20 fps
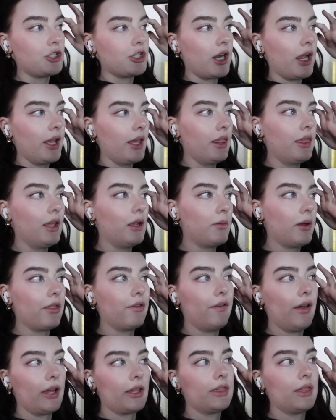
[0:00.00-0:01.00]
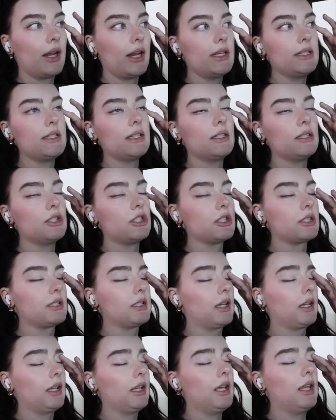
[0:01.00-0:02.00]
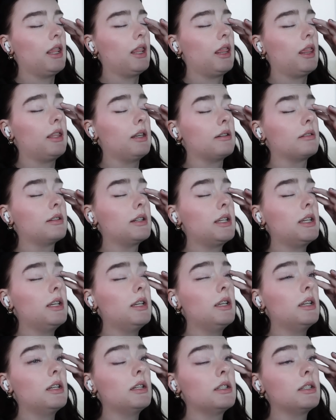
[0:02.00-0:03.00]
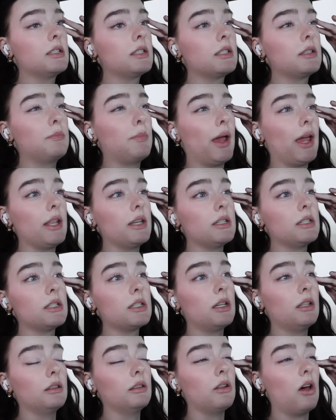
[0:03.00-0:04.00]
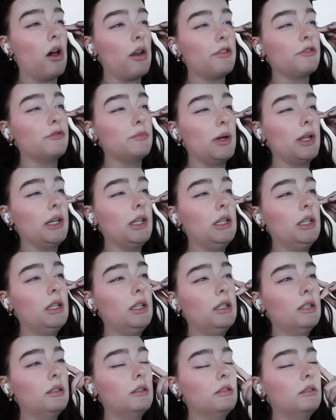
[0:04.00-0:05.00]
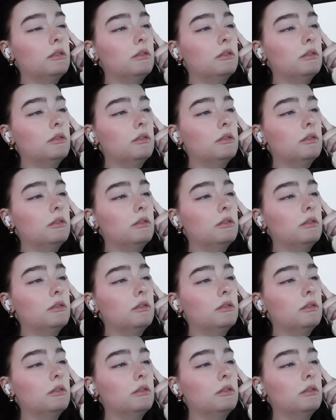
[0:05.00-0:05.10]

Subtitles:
try and think about the fact that I didn't just like, in theory, spend a lot of money.